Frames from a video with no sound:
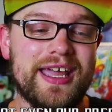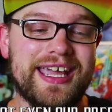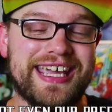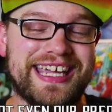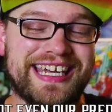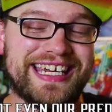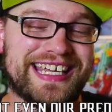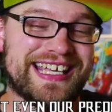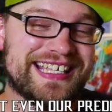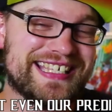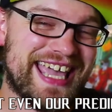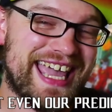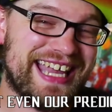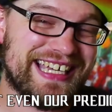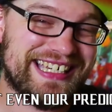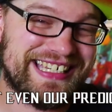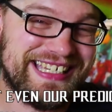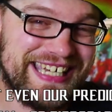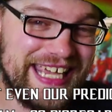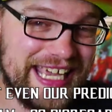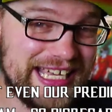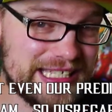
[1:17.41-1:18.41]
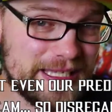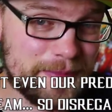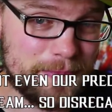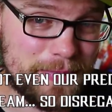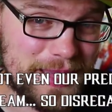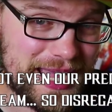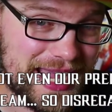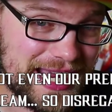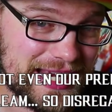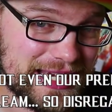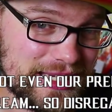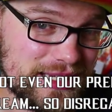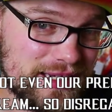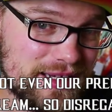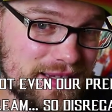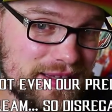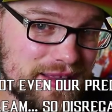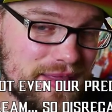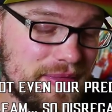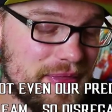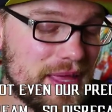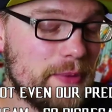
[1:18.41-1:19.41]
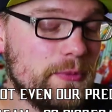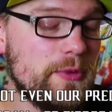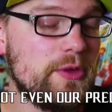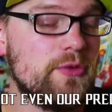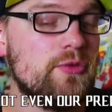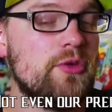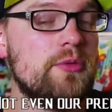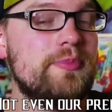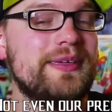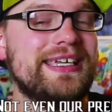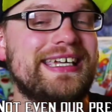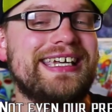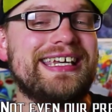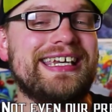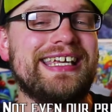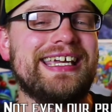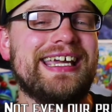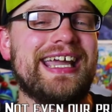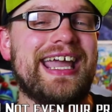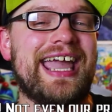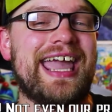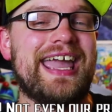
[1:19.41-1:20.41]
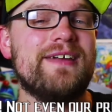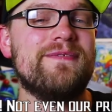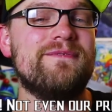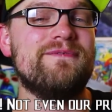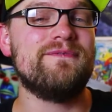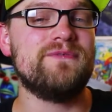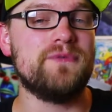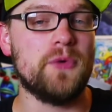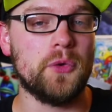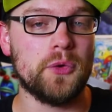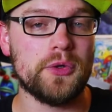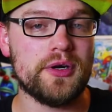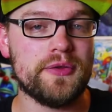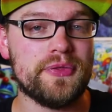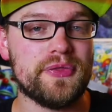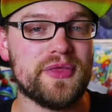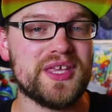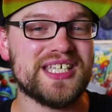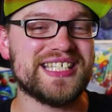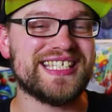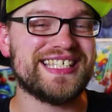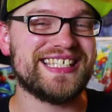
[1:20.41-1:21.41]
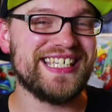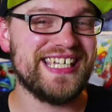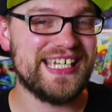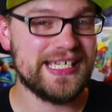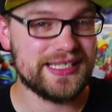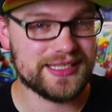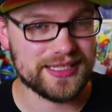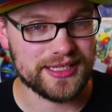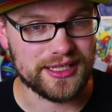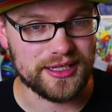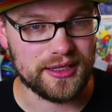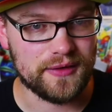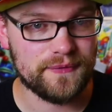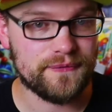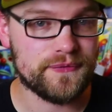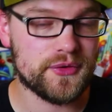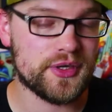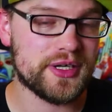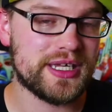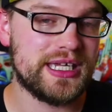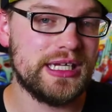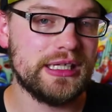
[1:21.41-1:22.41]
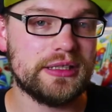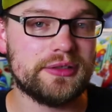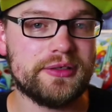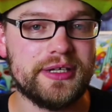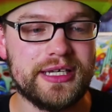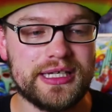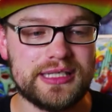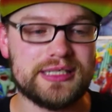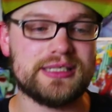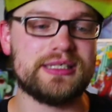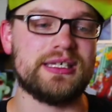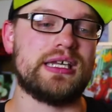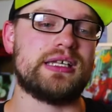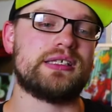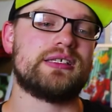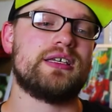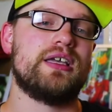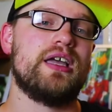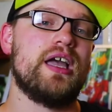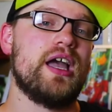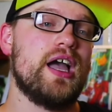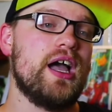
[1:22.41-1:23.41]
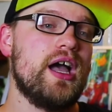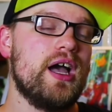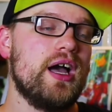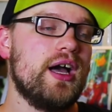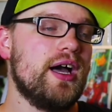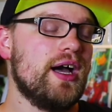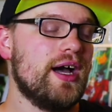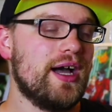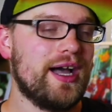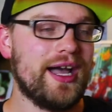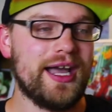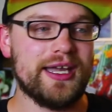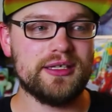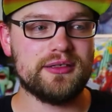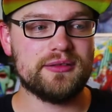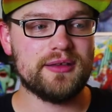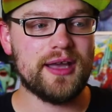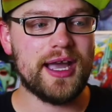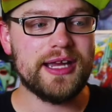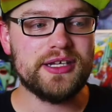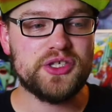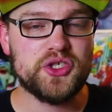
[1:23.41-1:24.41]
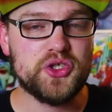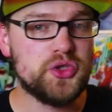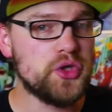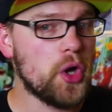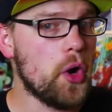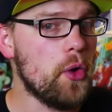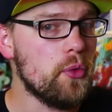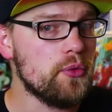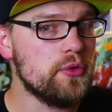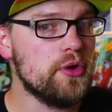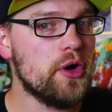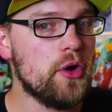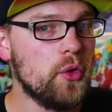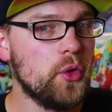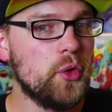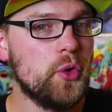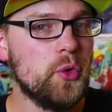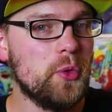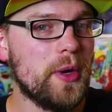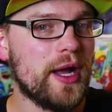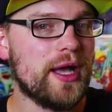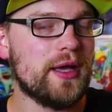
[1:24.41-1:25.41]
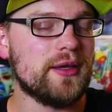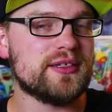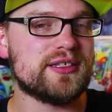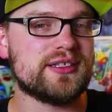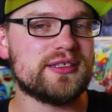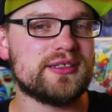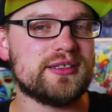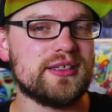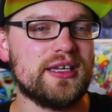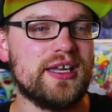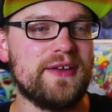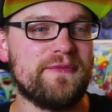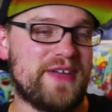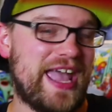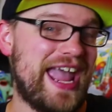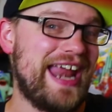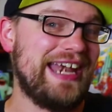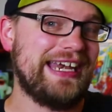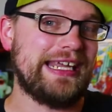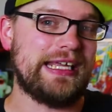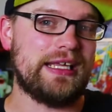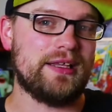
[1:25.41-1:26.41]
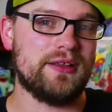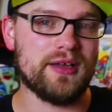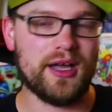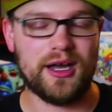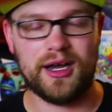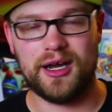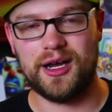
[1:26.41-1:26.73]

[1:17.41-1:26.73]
It is anticipated that we will be getting a fourth season for Killer Instinct. I don't know who else, if any,